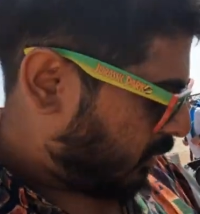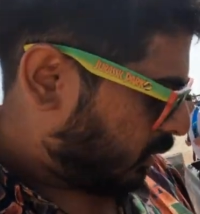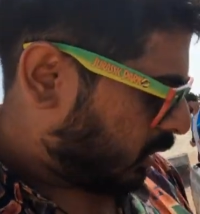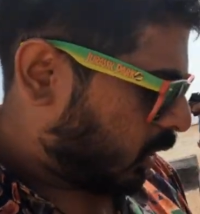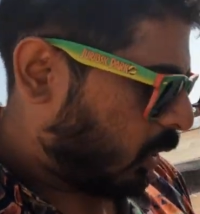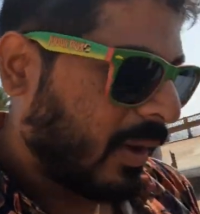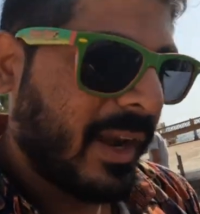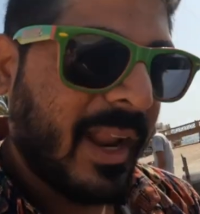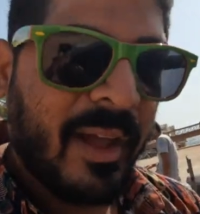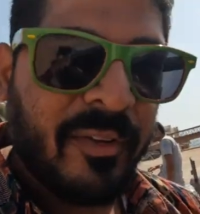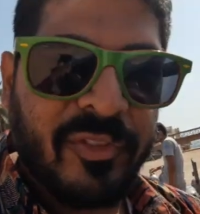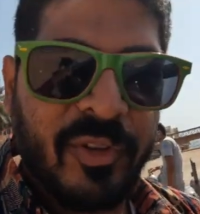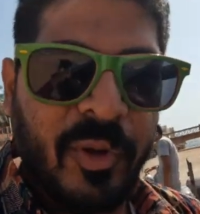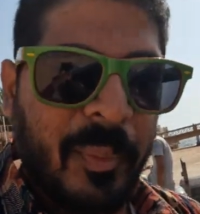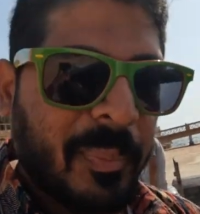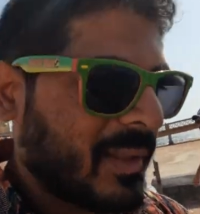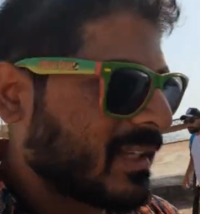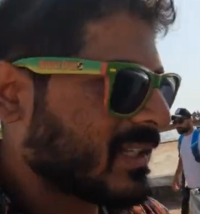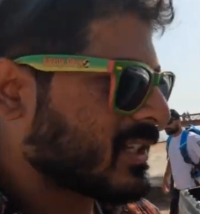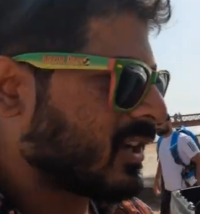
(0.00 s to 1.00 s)
we're going off to a
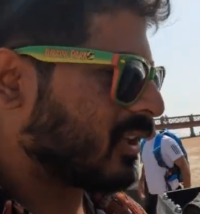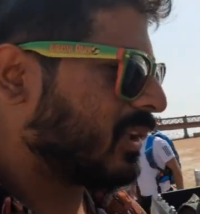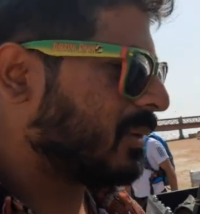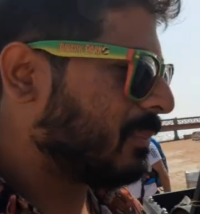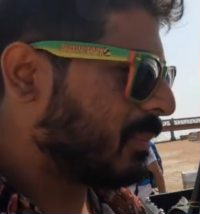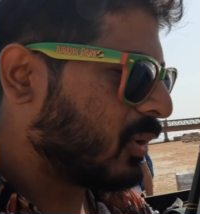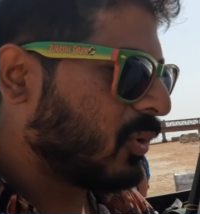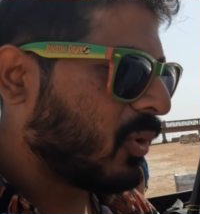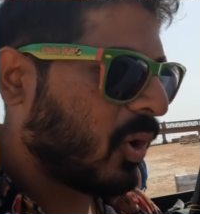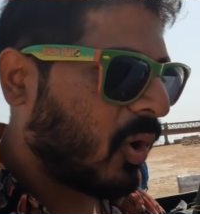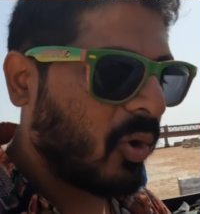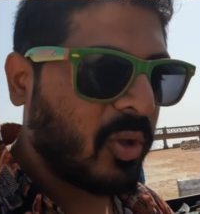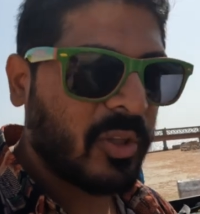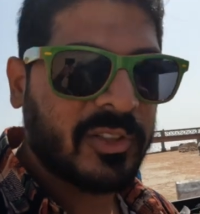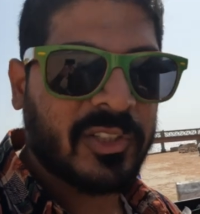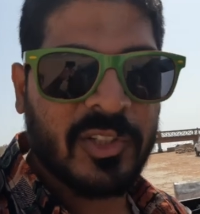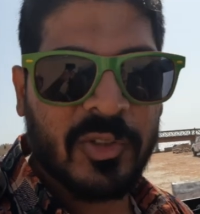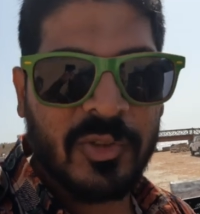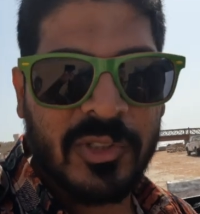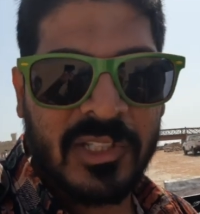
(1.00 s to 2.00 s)
place called the Blue Hole
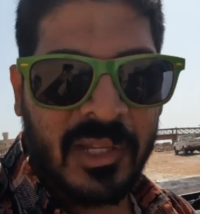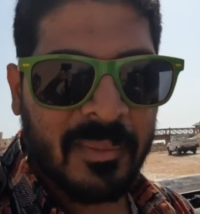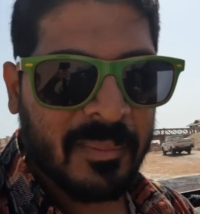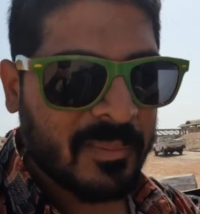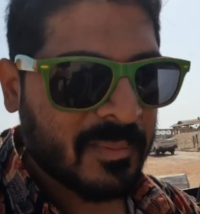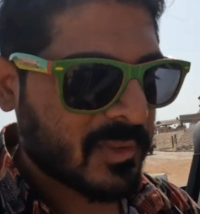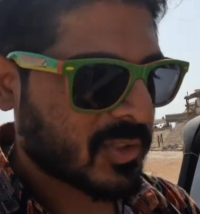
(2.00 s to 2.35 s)
to do some